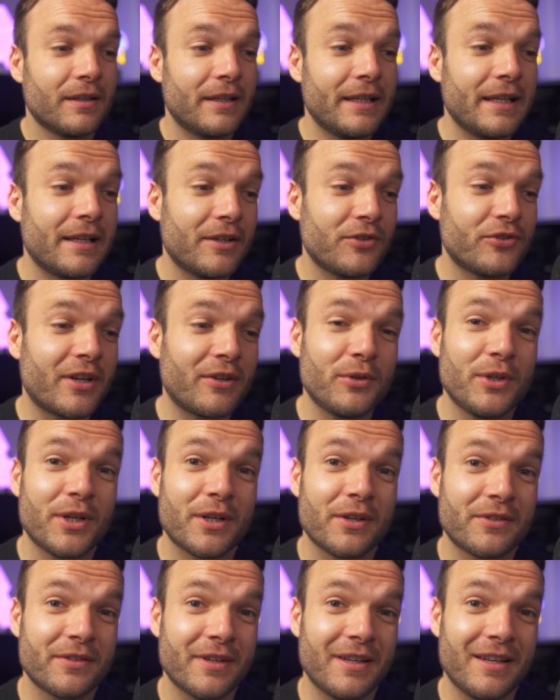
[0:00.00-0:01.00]
Legal & General, you
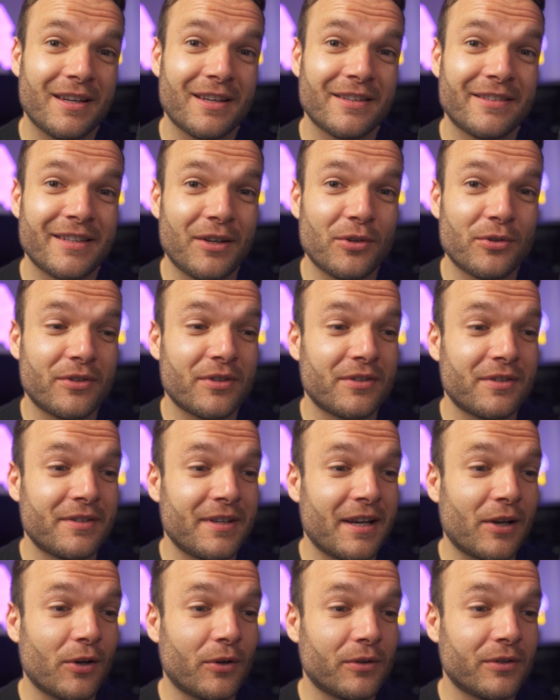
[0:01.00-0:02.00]
can see, continues to
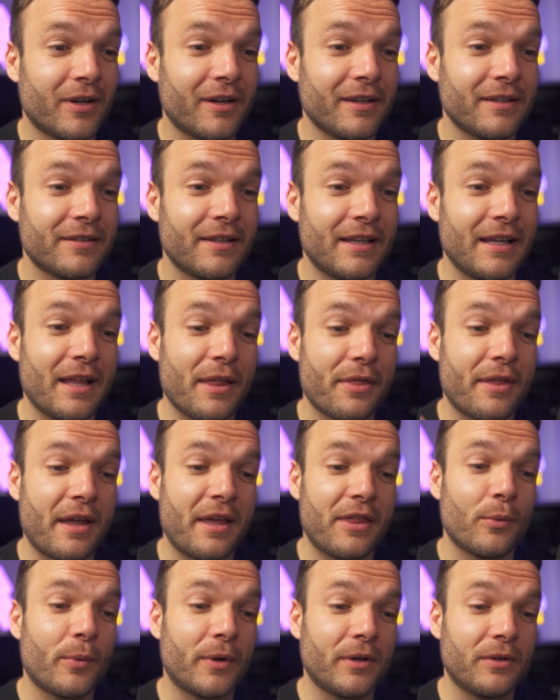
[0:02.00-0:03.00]
tick along nicely.
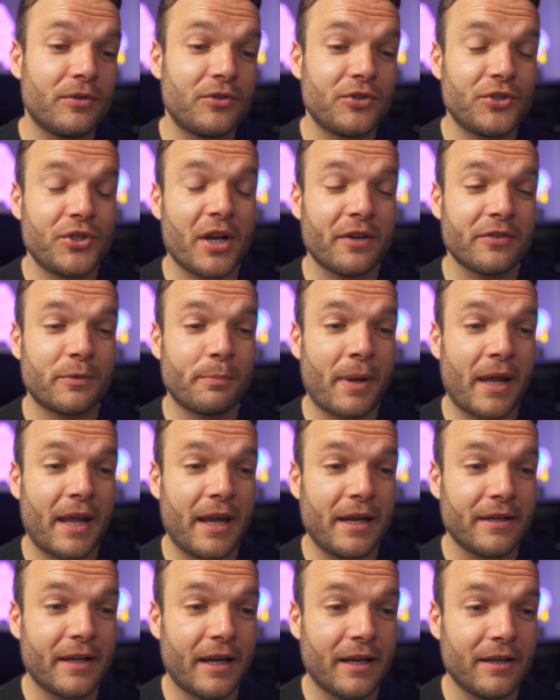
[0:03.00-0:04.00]
They're the one who's just
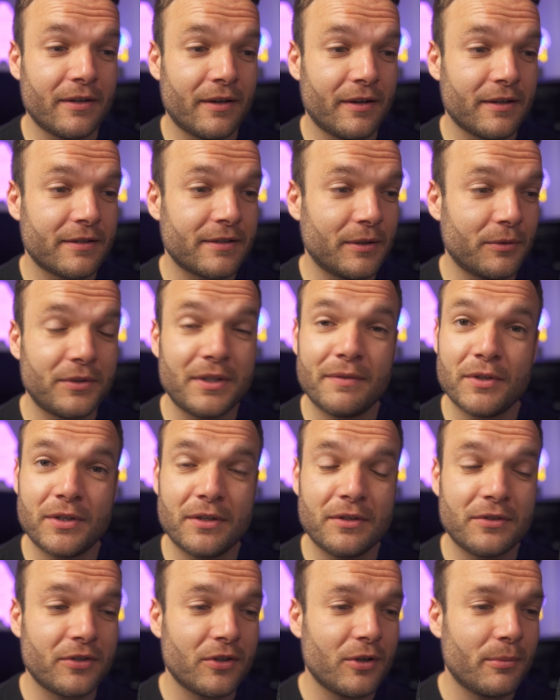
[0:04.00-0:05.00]
paid a nice little
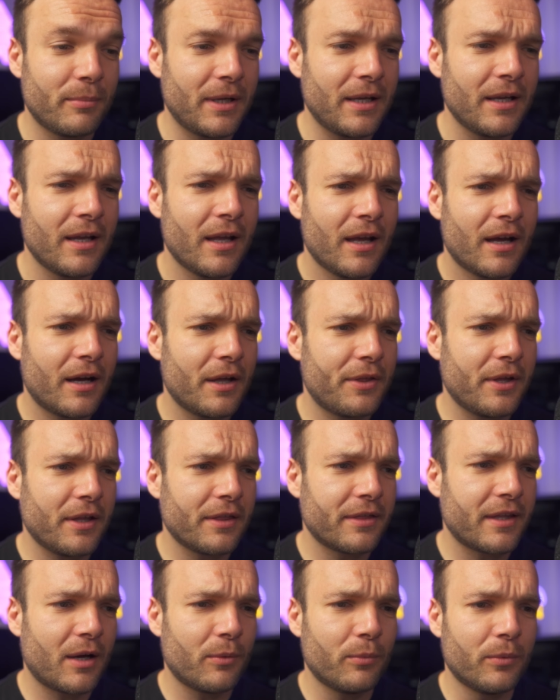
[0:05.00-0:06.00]
dividend to me. I
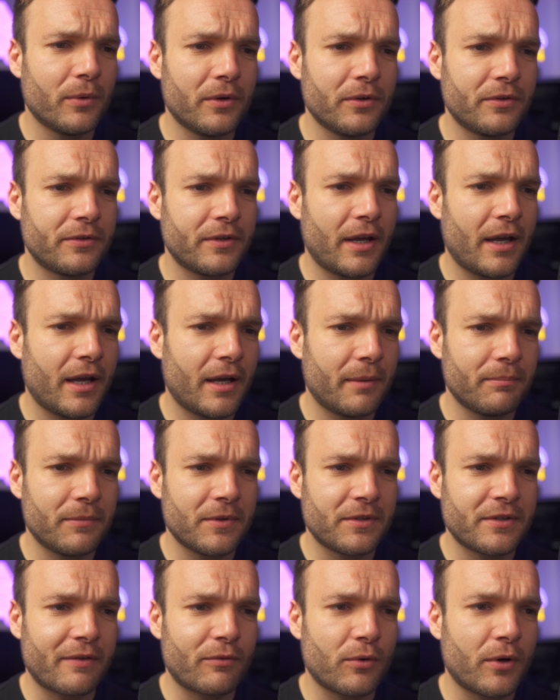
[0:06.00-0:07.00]
think that was
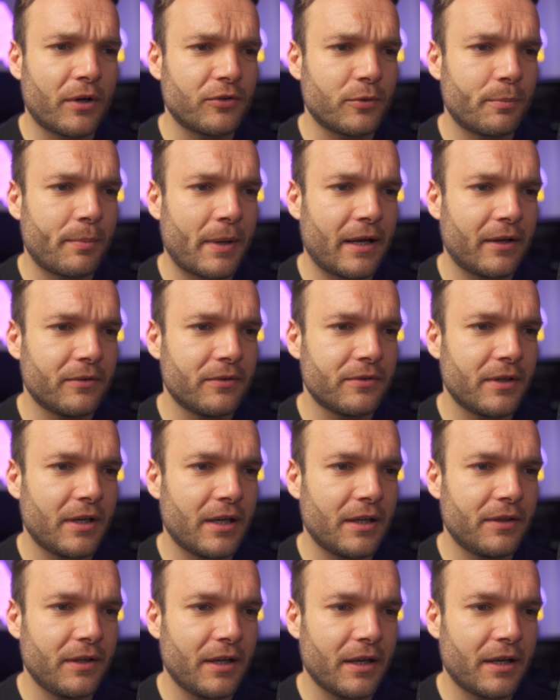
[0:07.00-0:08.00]
um, several hundred pounds
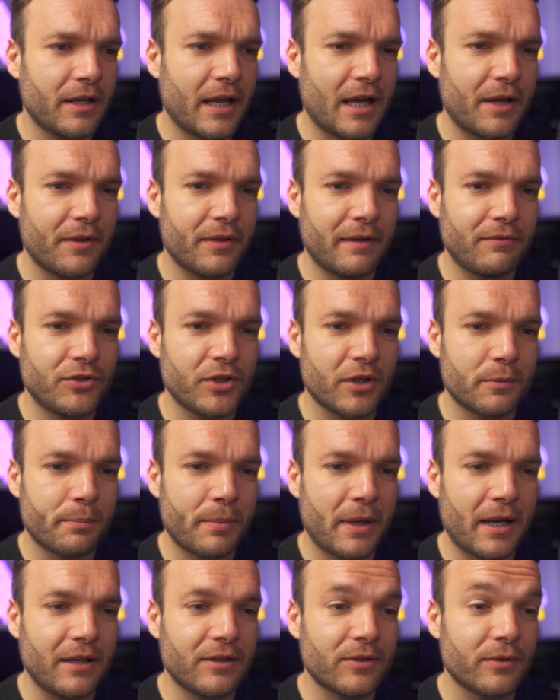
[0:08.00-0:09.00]
in the account they've just
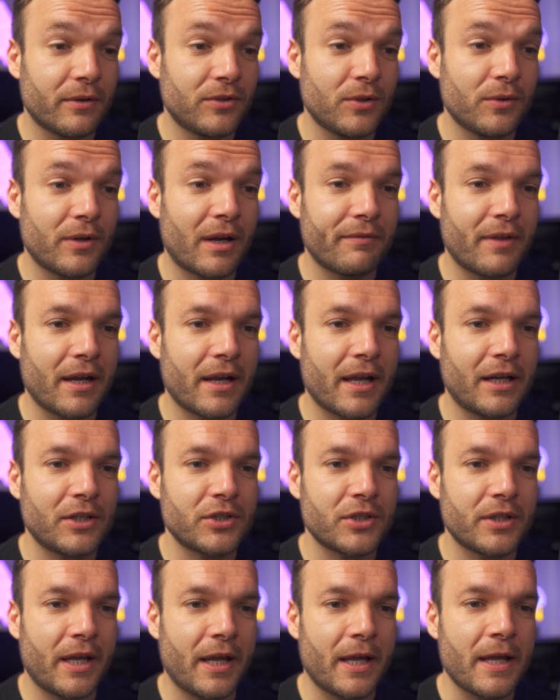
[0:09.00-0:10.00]
paid. So I do have that
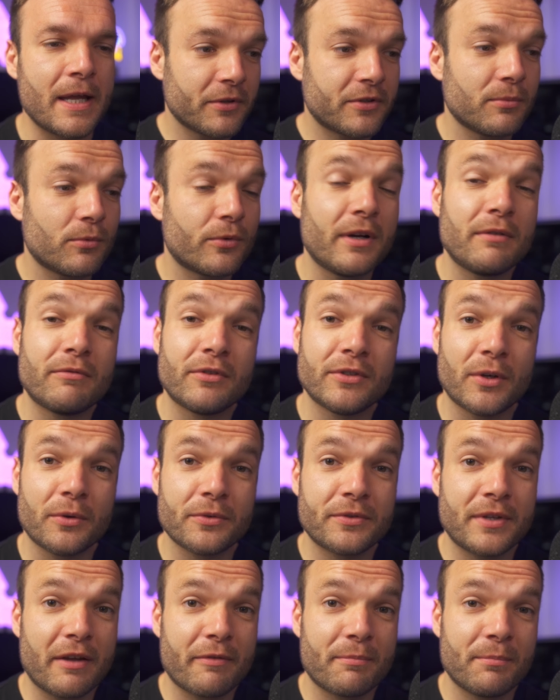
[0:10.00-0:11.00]
cash there. Some great
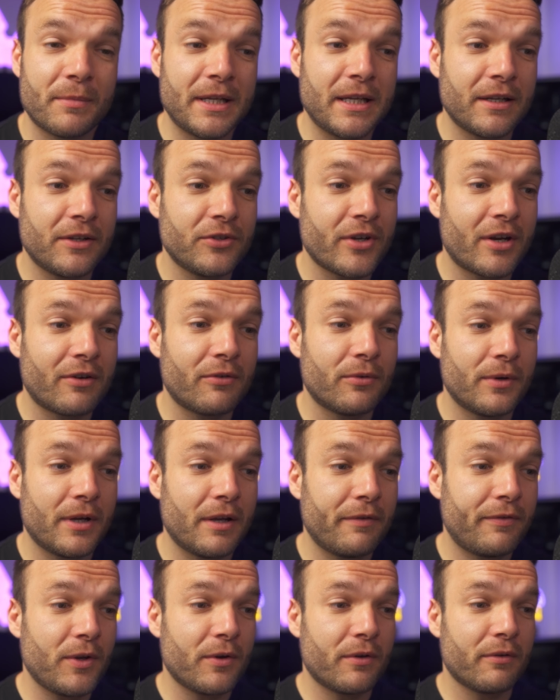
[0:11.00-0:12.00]
results there from Legal & General.
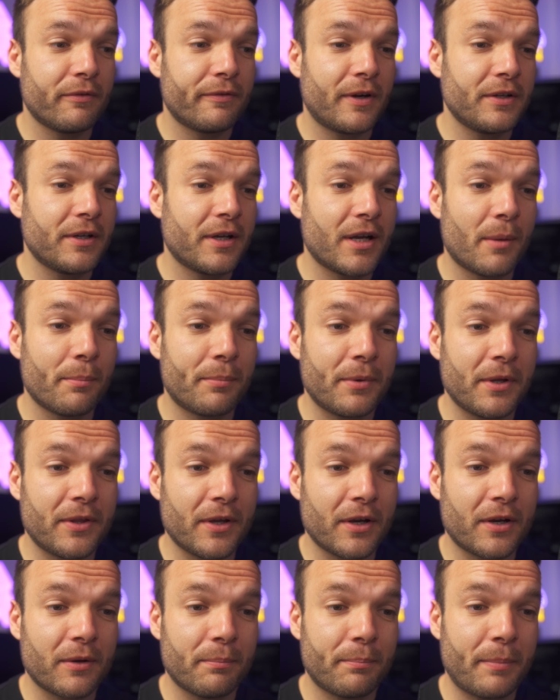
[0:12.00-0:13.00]
If you can find a company
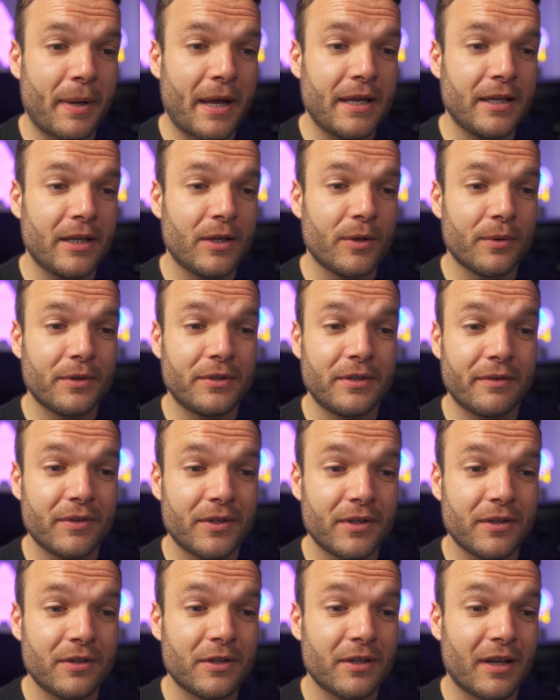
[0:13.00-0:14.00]
that can pay you a
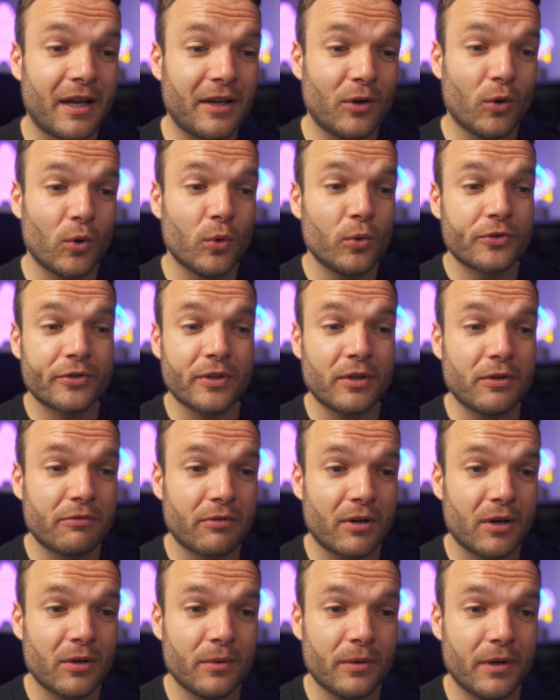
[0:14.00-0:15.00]
dividend and also
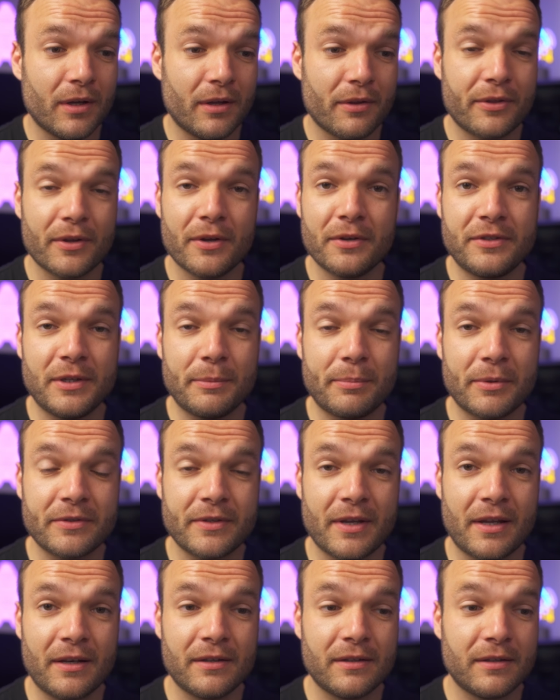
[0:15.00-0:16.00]
grow at
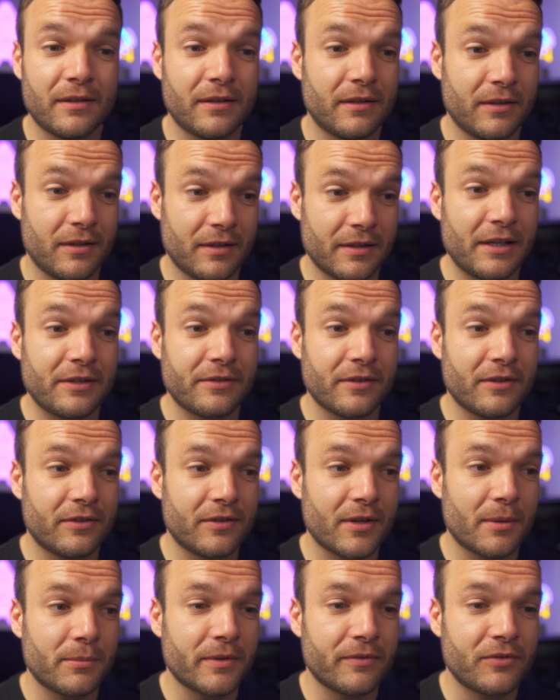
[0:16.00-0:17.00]
30%, at least in
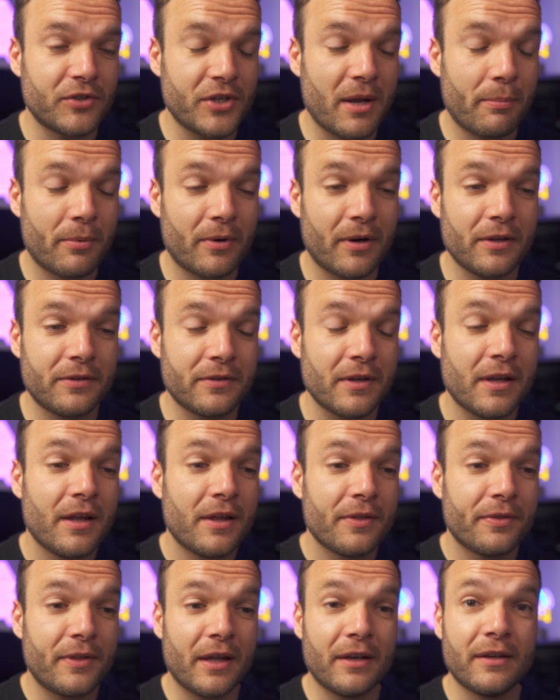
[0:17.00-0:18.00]
terms of share price,
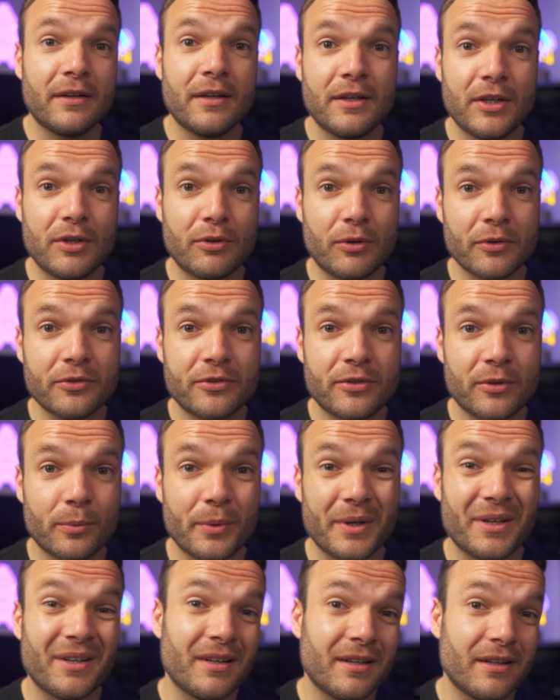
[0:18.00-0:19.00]
then you're onto a
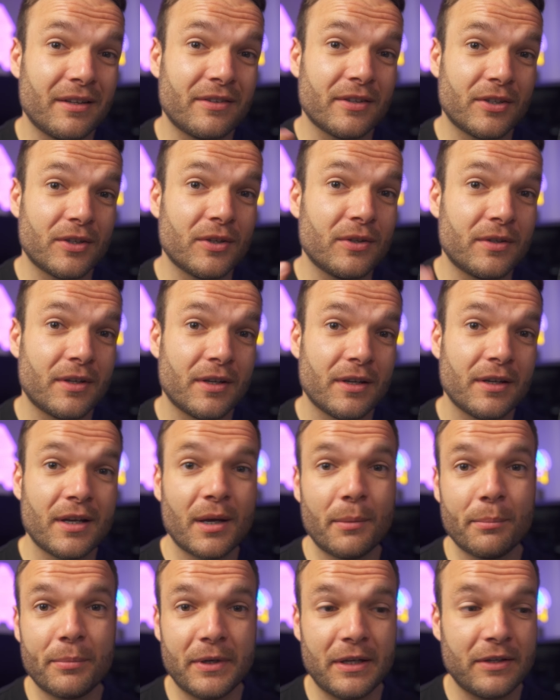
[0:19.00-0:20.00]
winner. And it's a good
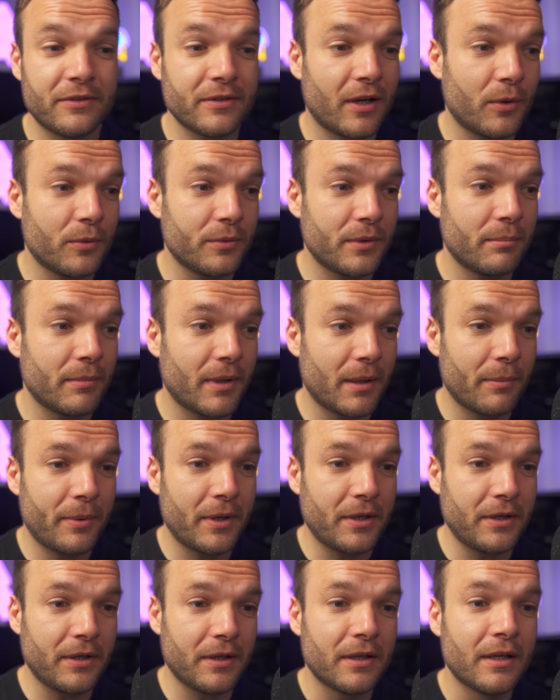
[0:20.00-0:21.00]
company to hold, in my
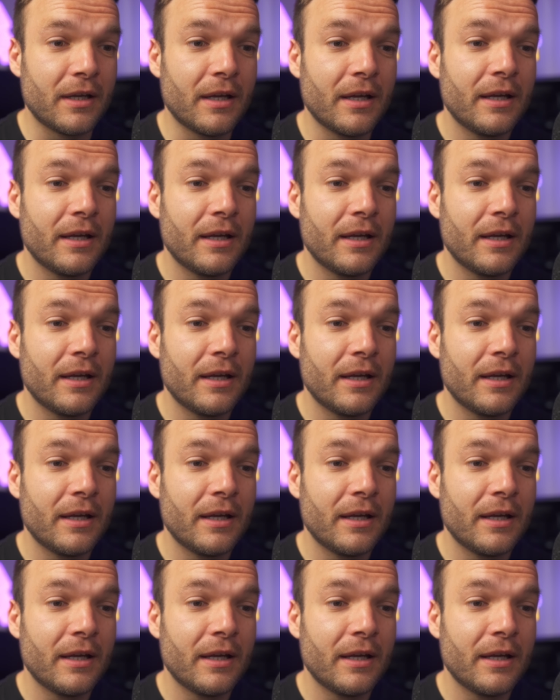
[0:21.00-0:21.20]
opinion.